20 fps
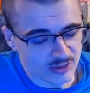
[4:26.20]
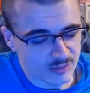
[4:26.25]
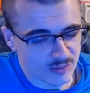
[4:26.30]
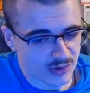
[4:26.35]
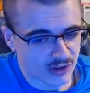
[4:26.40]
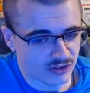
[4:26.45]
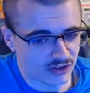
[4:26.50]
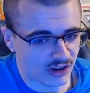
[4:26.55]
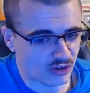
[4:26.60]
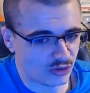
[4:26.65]

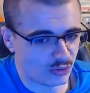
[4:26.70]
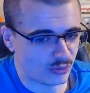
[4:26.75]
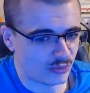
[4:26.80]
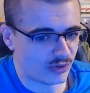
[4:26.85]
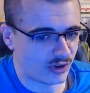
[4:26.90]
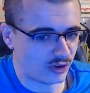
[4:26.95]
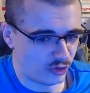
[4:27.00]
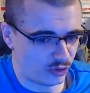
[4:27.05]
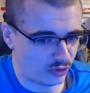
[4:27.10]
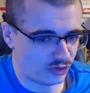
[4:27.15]
Because as
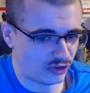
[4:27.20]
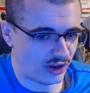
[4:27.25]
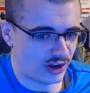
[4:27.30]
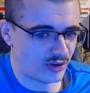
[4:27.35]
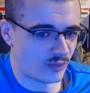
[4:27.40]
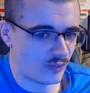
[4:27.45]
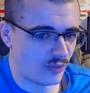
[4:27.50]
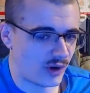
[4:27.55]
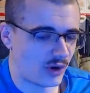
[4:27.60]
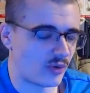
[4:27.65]
I said,
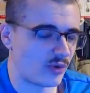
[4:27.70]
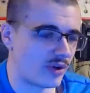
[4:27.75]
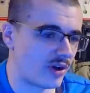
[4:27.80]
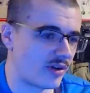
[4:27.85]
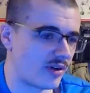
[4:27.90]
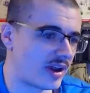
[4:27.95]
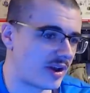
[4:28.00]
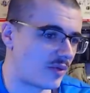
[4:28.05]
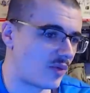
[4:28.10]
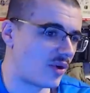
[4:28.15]
we all know
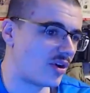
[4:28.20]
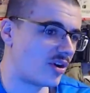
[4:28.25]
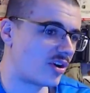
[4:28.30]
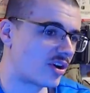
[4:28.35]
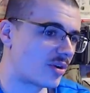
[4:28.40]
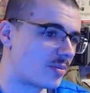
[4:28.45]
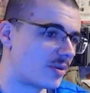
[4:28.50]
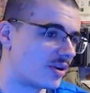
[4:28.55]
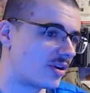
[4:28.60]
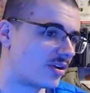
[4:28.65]
they
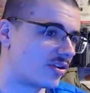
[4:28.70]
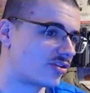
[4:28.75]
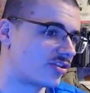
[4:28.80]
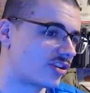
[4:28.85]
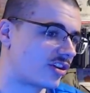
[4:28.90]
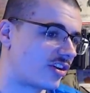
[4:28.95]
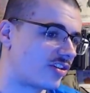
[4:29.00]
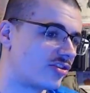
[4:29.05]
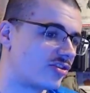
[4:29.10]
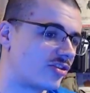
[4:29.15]
work, but lots of
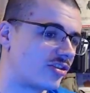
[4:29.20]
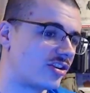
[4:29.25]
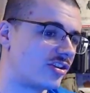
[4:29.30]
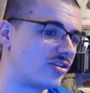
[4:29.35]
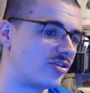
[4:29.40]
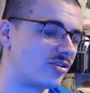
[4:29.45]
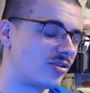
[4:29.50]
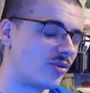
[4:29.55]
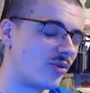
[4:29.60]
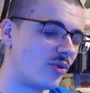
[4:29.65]

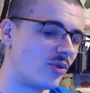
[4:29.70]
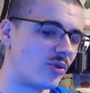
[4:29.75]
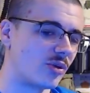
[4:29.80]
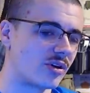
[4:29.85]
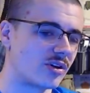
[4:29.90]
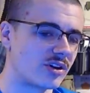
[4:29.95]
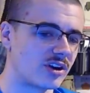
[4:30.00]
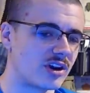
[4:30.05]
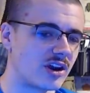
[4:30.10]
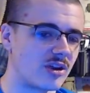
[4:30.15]
countries or,
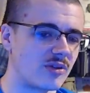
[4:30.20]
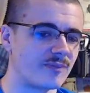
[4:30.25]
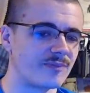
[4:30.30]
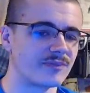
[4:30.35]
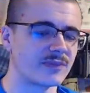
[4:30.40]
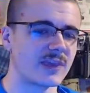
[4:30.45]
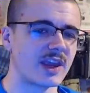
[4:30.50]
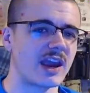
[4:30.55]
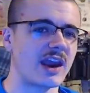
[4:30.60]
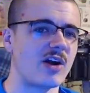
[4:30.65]
you know,
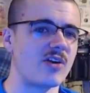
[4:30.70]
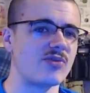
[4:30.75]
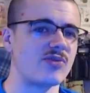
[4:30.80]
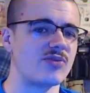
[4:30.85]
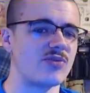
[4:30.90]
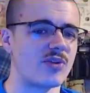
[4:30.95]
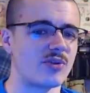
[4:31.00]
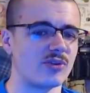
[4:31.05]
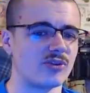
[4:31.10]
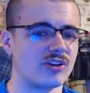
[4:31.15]
health
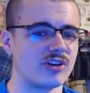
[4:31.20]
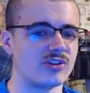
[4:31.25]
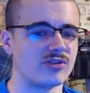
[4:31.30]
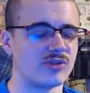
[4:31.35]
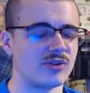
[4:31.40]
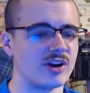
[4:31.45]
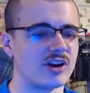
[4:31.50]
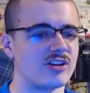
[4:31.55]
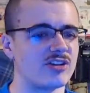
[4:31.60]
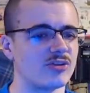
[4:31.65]
authorities
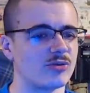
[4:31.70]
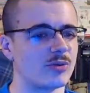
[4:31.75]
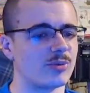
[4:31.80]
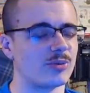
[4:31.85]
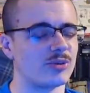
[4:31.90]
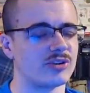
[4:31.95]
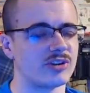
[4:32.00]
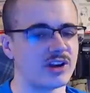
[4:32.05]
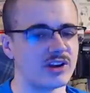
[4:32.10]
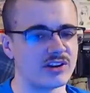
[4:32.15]
for ages were
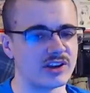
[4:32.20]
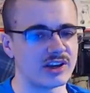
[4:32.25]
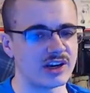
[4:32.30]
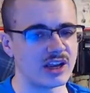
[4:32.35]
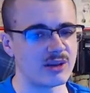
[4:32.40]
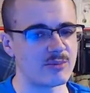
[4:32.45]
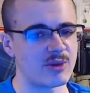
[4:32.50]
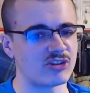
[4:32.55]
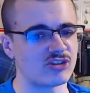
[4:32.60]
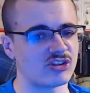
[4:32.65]
pretending
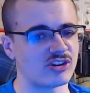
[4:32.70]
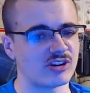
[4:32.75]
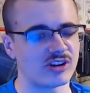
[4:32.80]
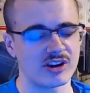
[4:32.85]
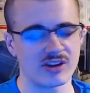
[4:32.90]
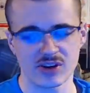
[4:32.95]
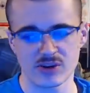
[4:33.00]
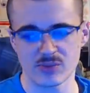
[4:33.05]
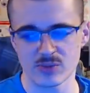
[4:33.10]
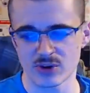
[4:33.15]
they
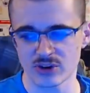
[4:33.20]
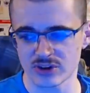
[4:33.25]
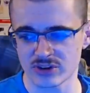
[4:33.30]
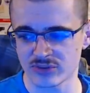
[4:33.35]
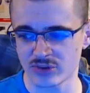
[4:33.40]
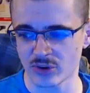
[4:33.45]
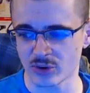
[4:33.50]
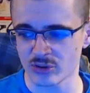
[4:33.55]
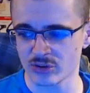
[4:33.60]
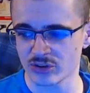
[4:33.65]
magically only worked if
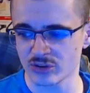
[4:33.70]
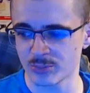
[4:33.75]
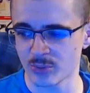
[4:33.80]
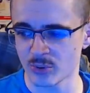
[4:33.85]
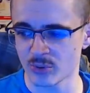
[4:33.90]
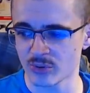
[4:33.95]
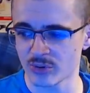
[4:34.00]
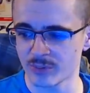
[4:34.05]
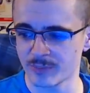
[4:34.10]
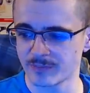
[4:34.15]
doctors
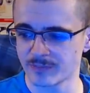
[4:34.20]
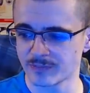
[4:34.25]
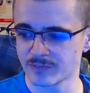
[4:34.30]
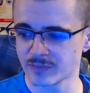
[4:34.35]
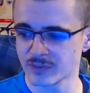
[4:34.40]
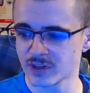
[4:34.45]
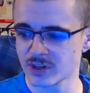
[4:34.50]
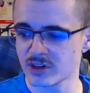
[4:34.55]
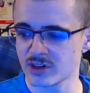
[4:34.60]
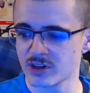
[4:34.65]
bought them.
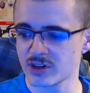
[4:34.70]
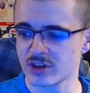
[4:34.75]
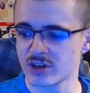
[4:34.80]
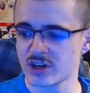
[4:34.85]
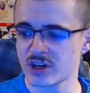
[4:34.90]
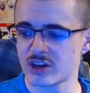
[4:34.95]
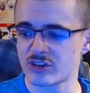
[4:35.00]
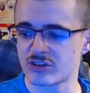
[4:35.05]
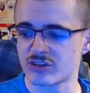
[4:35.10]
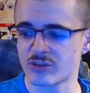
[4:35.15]

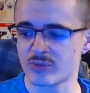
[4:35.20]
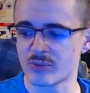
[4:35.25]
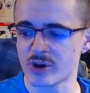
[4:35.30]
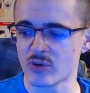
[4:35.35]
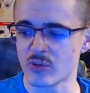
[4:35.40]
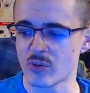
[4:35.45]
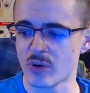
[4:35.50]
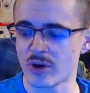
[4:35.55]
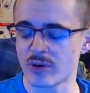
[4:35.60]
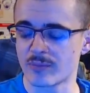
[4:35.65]
It's a
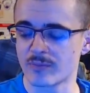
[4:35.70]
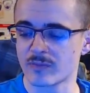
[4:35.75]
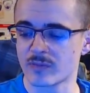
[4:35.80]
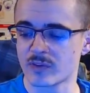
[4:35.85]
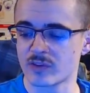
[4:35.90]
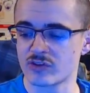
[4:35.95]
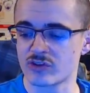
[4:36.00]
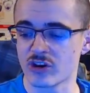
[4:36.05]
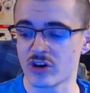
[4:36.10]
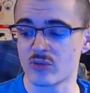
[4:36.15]
real one,
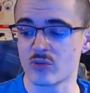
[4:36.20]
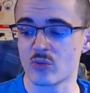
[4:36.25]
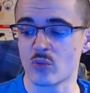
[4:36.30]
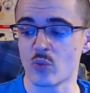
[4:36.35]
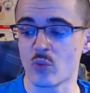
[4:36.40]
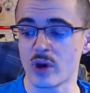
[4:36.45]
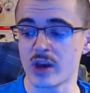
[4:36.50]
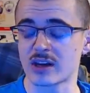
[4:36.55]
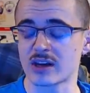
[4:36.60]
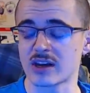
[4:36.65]
Joe.
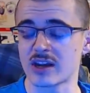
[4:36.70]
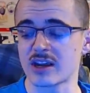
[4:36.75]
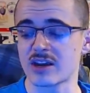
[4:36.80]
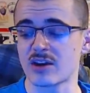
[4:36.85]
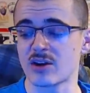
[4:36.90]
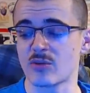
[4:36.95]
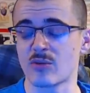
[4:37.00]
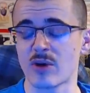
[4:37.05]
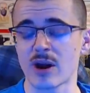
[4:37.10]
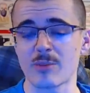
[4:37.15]
Weirdly,
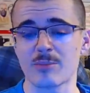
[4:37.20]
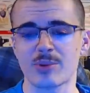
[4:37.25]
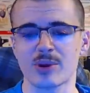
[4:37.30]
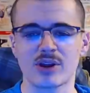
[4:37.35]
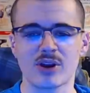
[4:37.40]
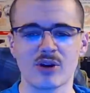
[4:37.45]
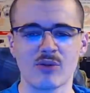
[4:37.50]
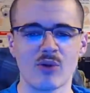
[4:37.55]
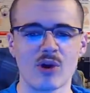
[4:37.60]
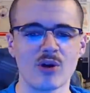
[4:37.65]
a
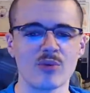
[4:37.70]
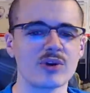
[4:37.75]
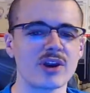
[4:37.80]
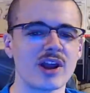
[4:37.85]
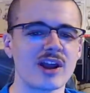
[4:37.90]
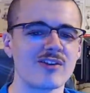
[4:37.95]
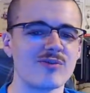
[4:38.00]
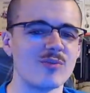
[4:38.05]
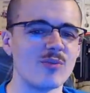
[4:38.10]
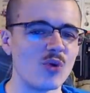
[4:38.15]
replica one would
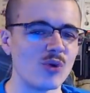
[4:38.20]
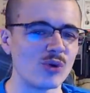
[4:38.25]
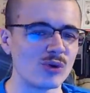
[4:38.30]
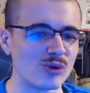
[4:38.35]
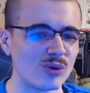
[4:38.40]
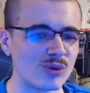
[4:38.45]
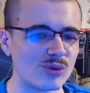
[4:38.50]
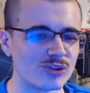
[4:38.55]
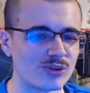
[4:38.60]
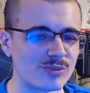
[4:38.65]
have more
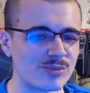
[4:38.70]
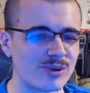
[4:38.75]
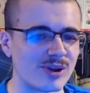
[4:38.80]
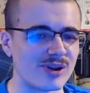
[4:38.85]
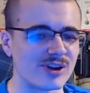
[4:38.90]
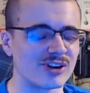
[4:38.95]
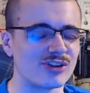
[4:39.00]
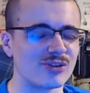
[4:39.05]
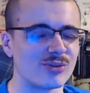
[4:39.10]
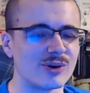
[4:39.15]
laws
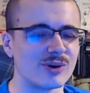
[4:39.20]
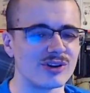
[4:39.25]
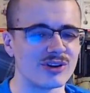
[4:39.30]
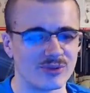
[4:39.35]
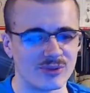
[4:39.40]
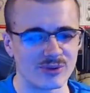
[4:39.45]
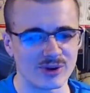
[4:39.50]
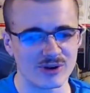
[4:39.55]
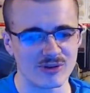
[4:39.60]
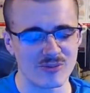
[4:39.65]
applied to it than
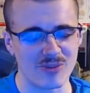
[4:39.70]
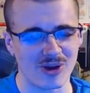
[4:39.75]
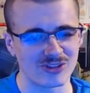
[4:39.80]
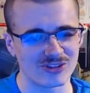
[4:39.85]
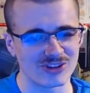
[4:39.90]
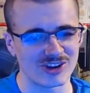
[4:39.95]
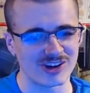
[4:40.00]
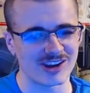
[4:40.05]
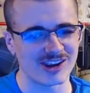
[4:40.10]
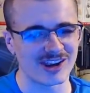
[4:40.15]
a real
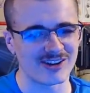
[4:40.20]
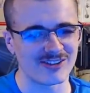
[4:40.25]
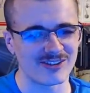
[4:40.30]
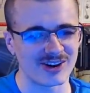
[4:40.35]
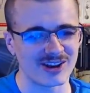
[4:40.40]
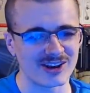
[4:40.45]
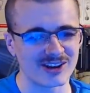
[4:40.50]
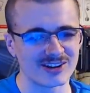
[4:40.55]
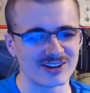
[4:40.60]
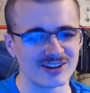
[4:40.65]
Martini Henry.